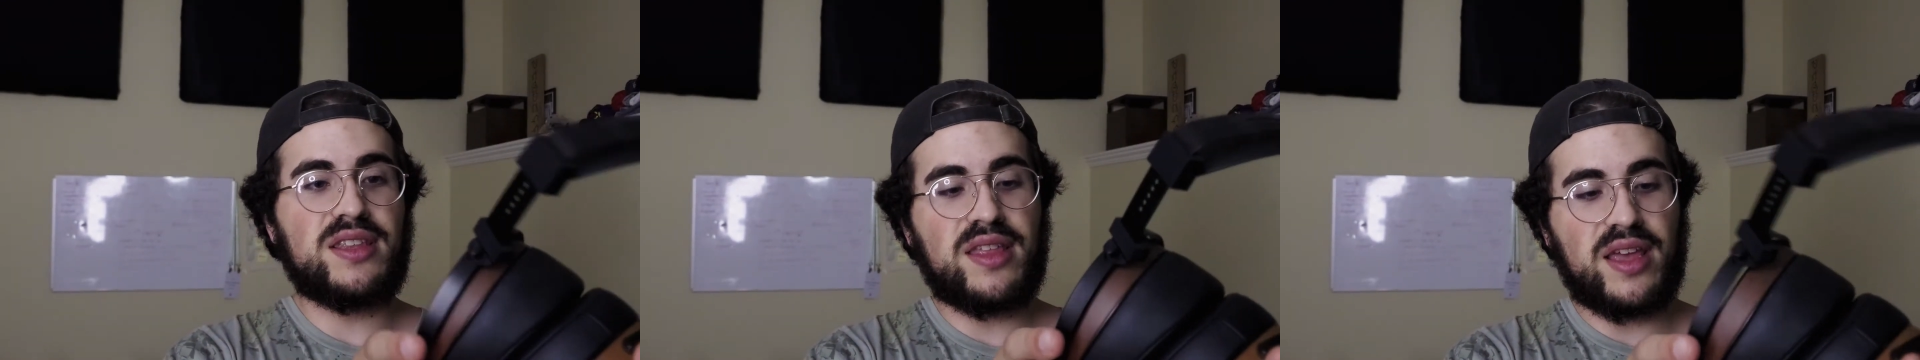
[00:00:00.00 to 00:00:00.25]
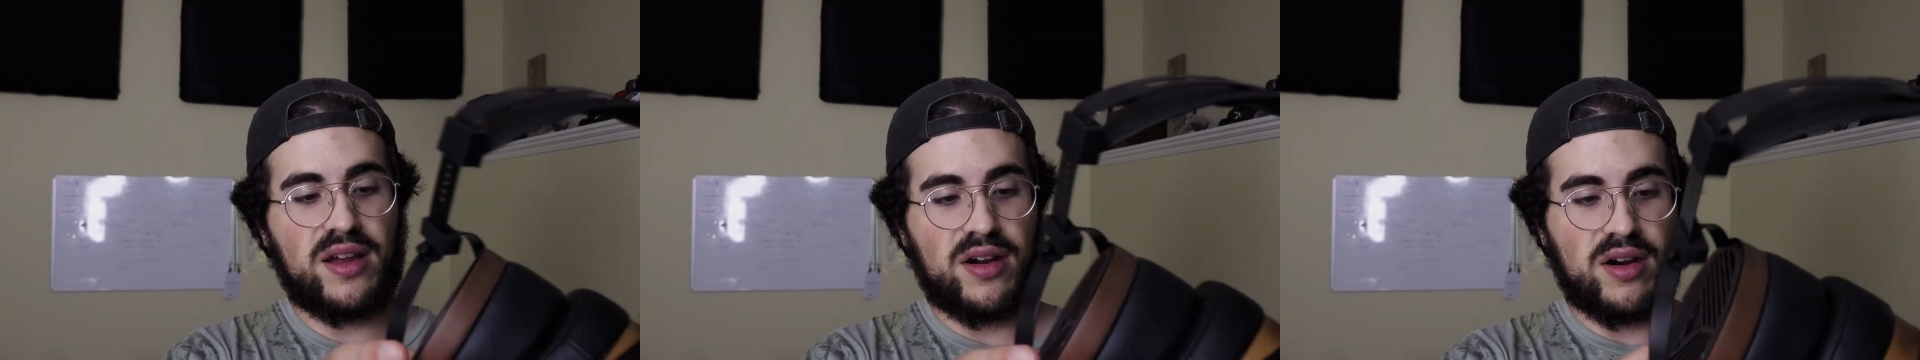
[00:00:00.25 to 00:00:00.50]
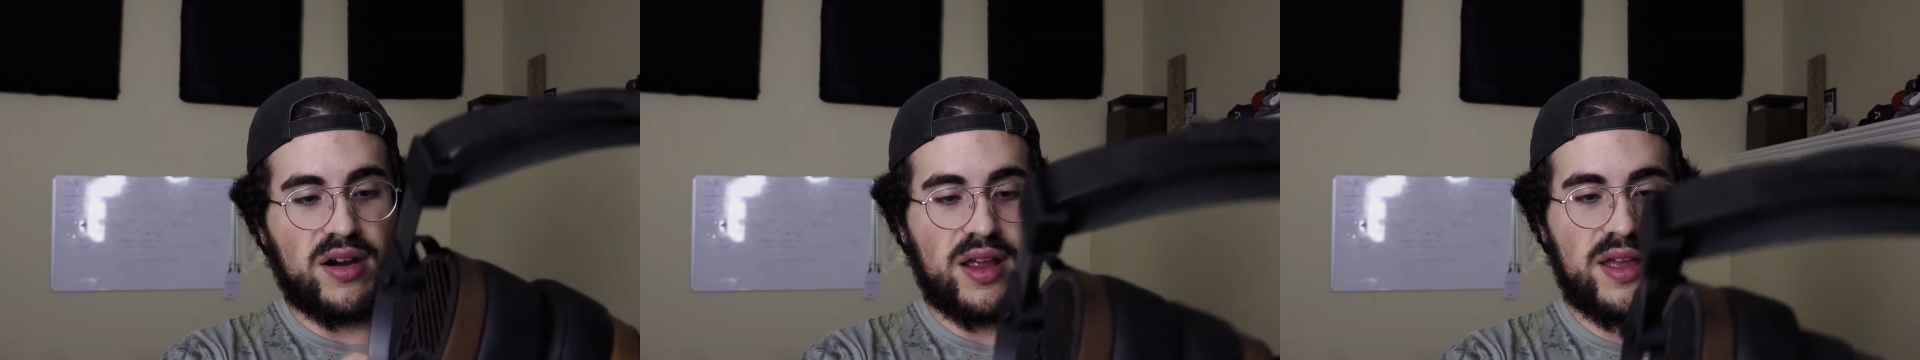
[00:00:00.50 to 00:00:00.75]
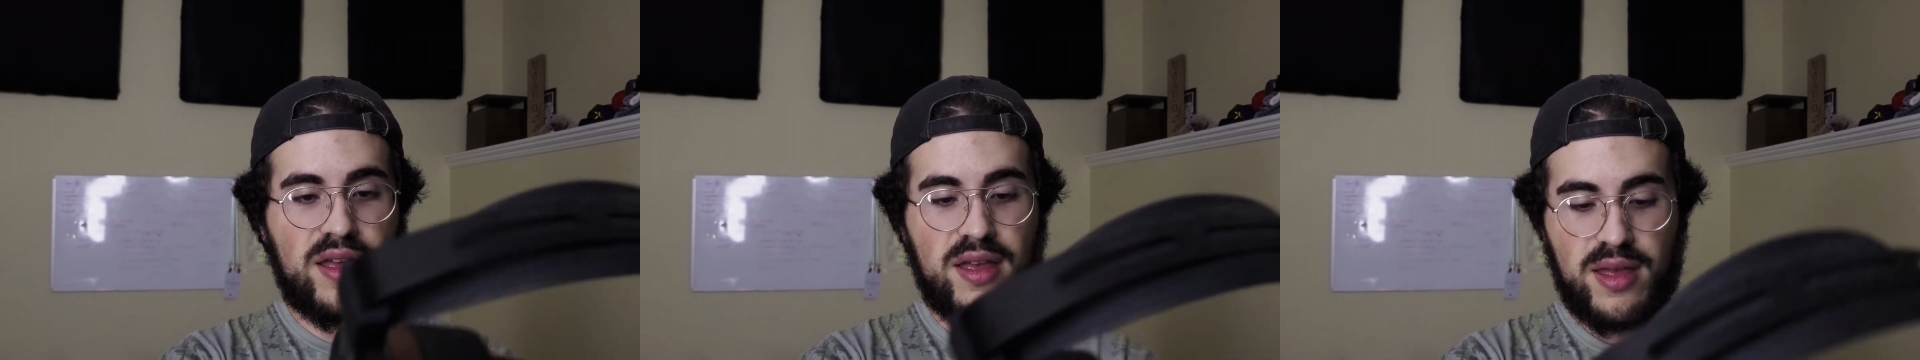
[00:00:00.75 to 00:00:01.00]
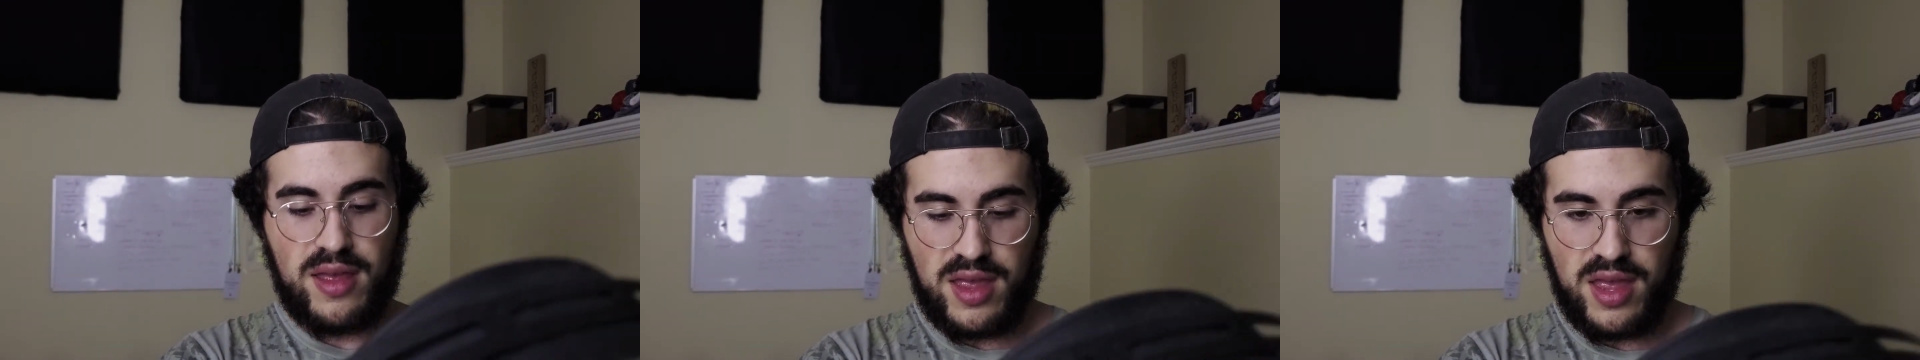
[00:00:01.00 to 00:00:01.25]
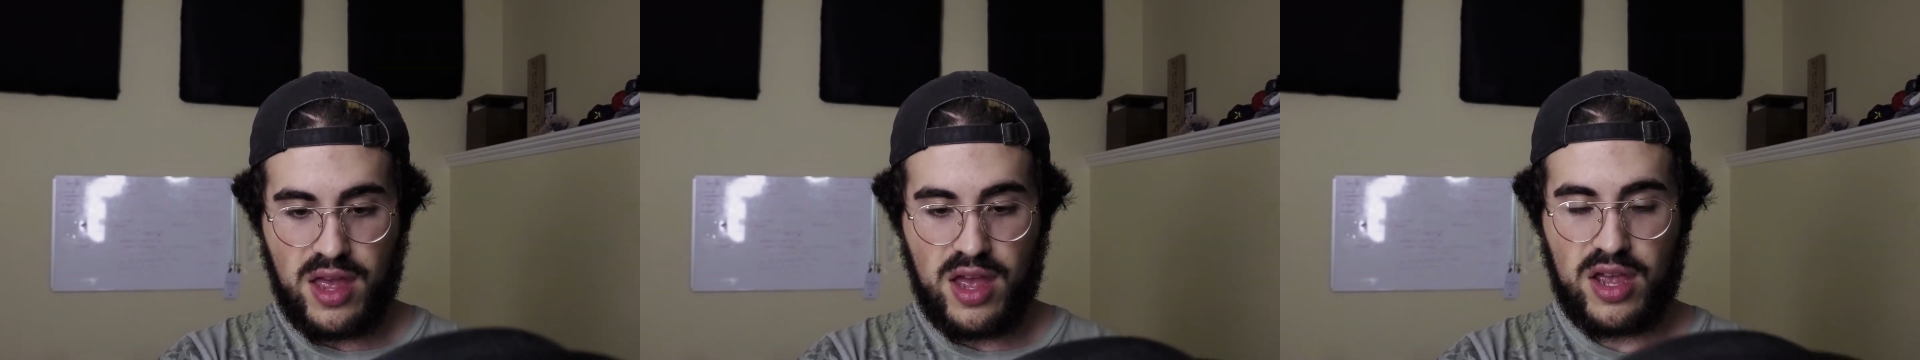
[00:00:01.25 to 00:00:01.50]
they are
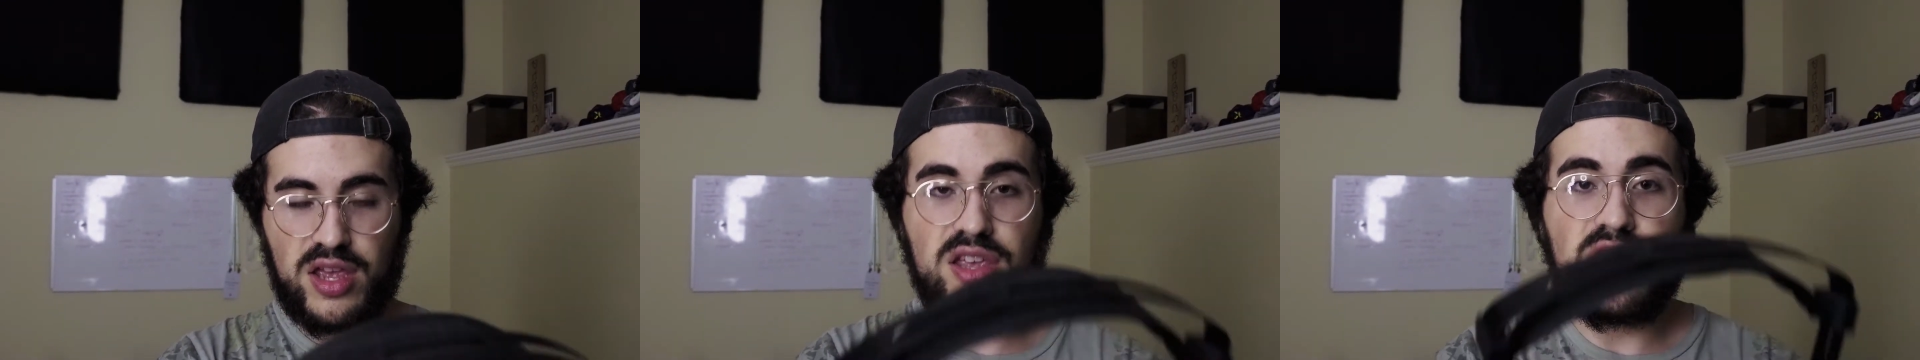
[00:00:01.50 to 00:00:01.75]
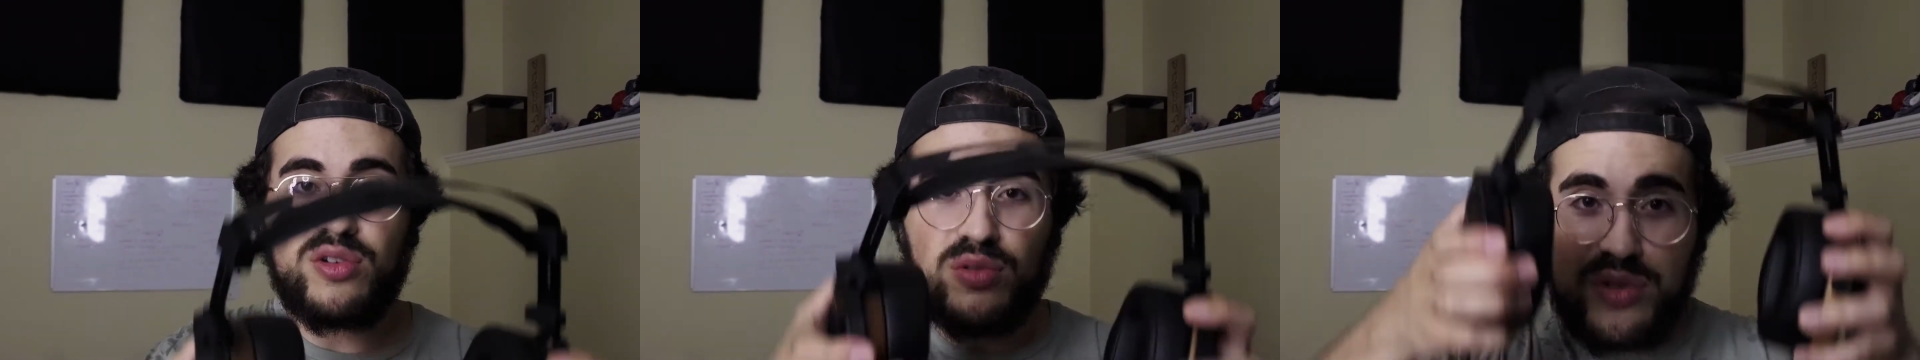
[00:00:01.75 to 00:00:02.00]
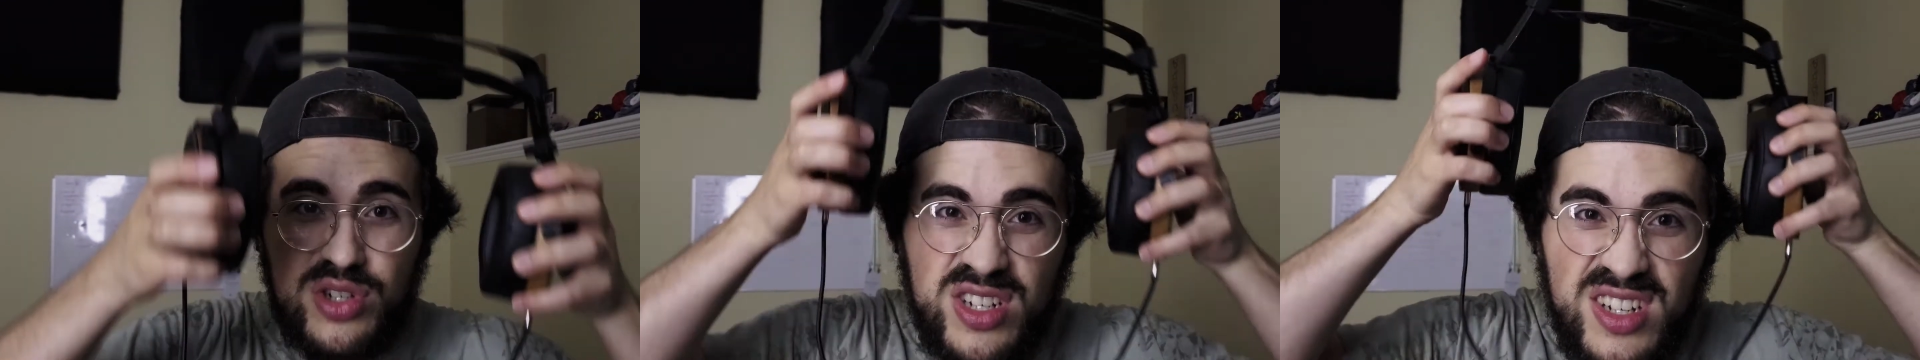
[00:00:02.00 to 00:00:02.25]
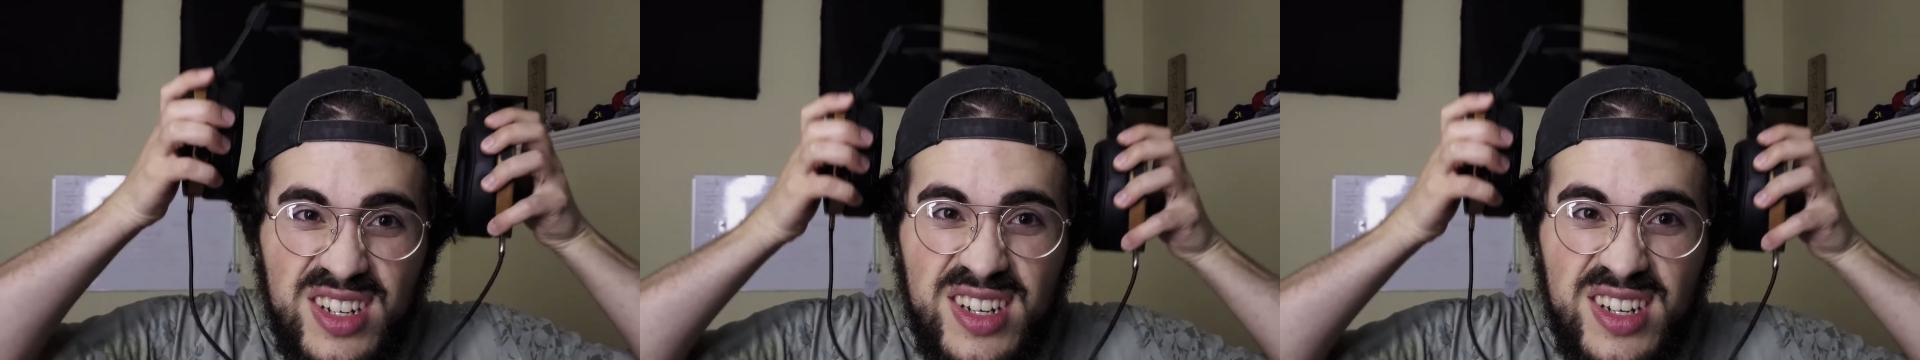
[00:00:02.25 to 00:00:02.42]
huge